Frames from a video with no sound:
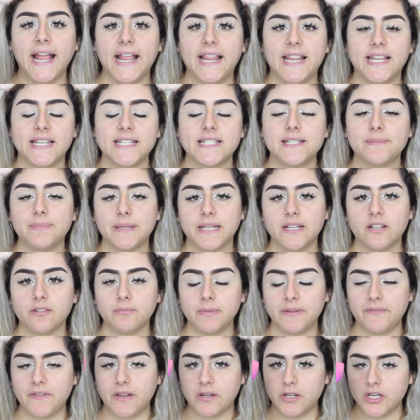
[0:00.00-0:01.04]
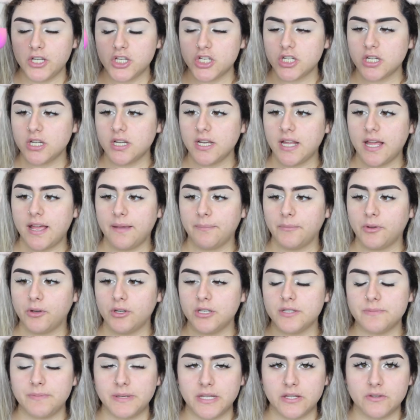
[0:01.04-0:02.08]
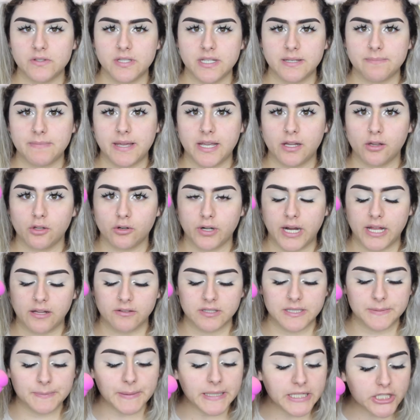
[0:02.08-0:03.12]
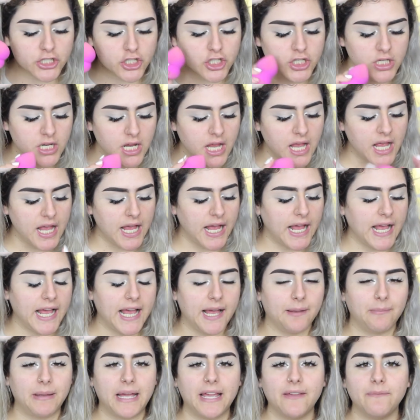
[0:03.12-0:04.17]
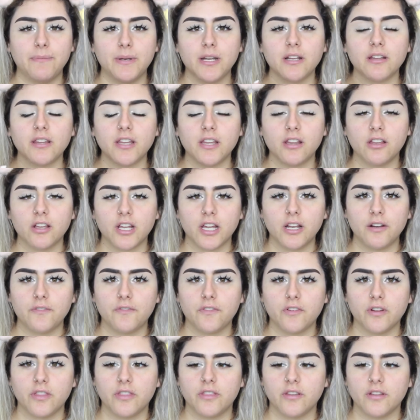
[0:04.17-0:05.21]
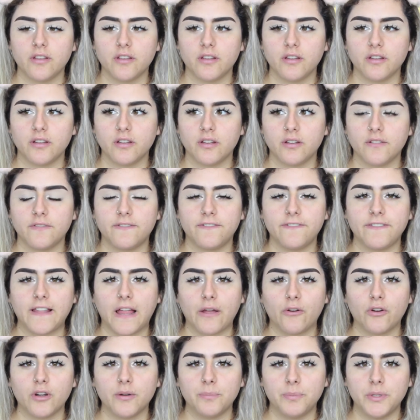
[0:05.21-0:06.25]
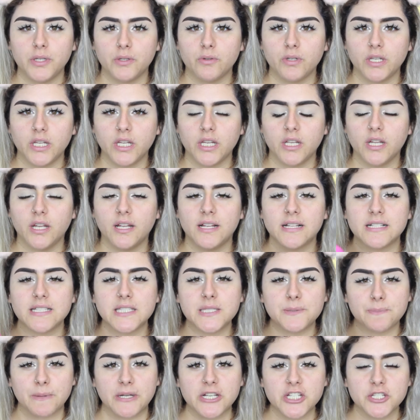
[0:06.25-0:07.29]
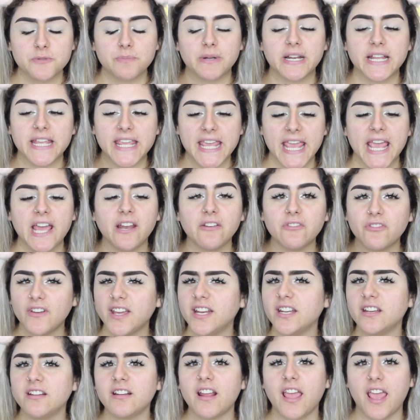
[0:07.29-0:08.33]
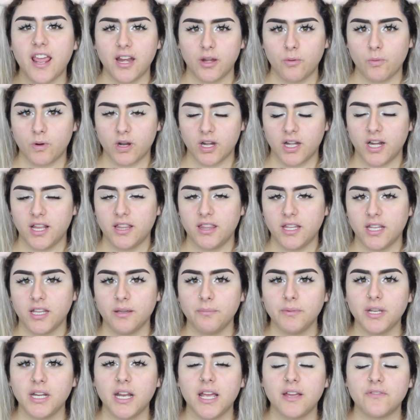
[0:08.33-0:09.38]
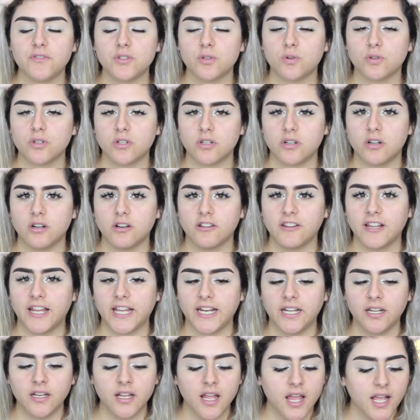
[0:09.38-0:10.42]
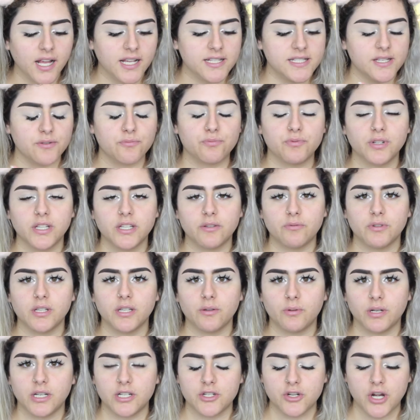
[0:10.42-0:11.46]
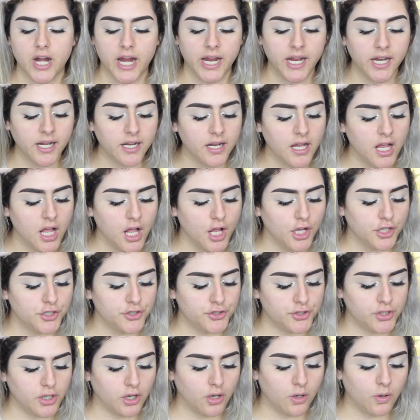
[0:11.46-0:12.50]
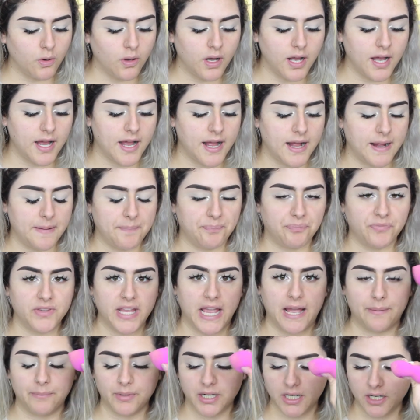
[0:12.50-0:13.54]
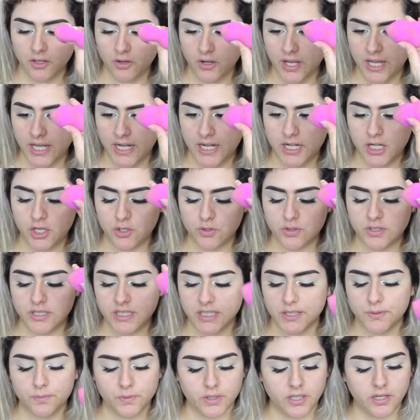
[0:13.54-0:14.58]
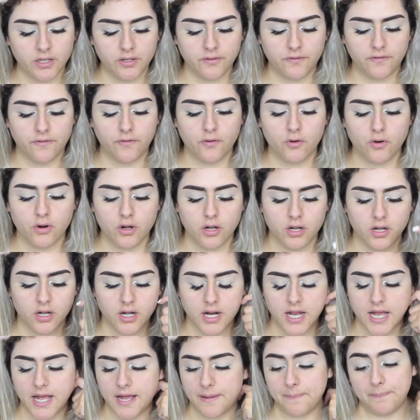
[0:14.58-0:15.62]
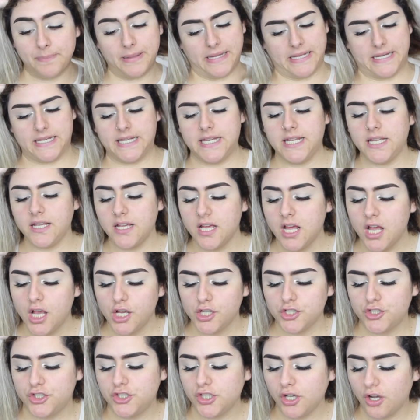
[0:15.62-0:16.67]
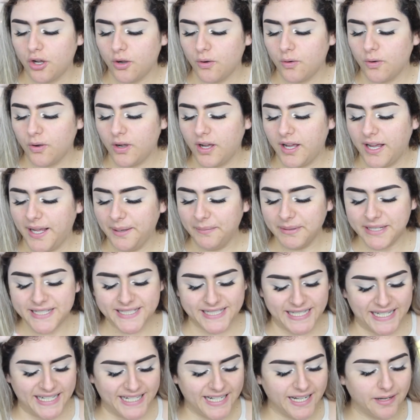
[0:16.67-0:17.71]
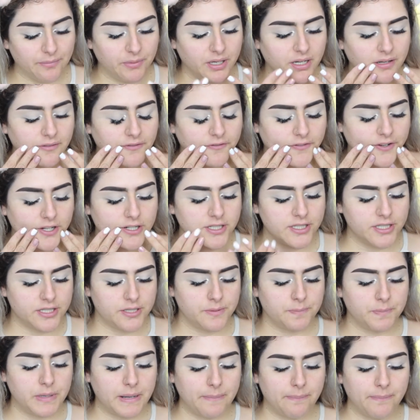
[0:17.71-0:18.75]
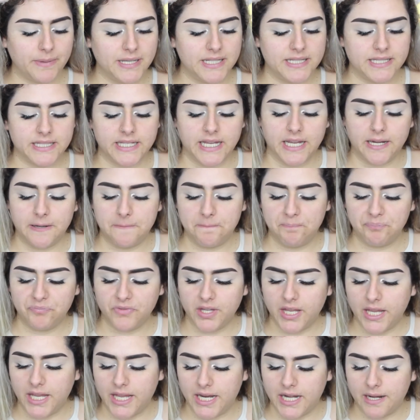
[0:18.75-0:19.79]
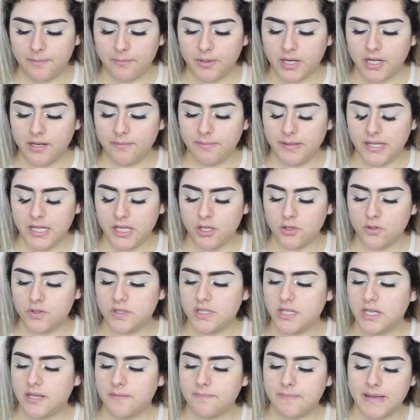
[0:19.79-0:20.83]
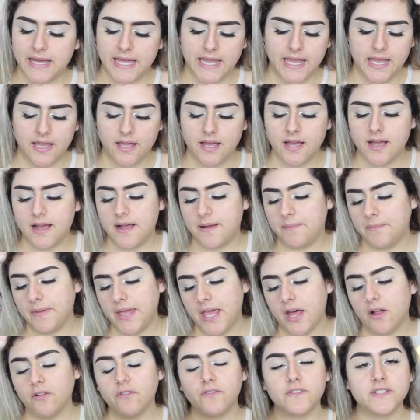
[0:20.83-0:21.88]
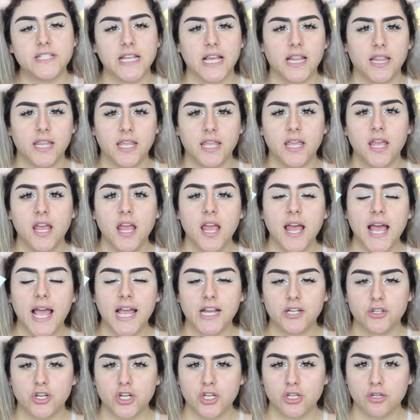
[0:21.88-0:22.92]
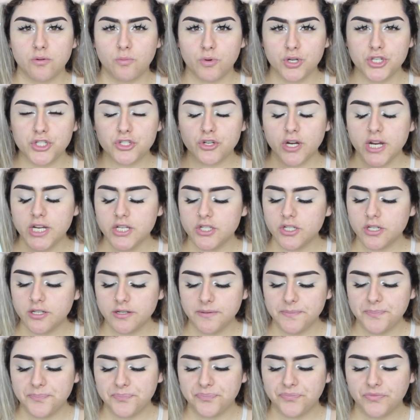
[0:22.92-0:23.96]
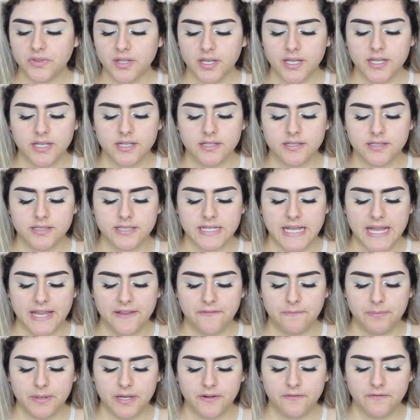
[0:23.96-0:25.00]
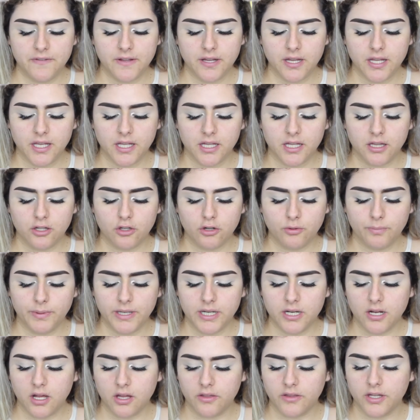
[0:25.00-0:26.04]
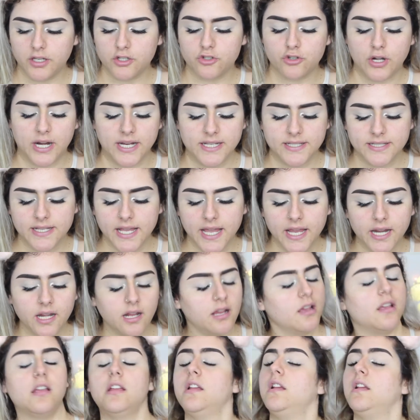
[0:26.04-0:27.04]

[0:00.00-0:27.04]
And then to blend on my foundation I'm going to be using my L'Oreal sponge. Um, I've been on the lookout for the Flower Beauty sponge but I can't find it anywhere and I think I'm going to have to order it online because I really really want to try it. So um, yeah, I'm going to go ahead and use this one for uh, blending. So I'm excited. I'm going to first prep my skin and I'm going to be using my um, e.l.f. Daily Hydration Moisturizer because I've been feeling a little bit on the dry side.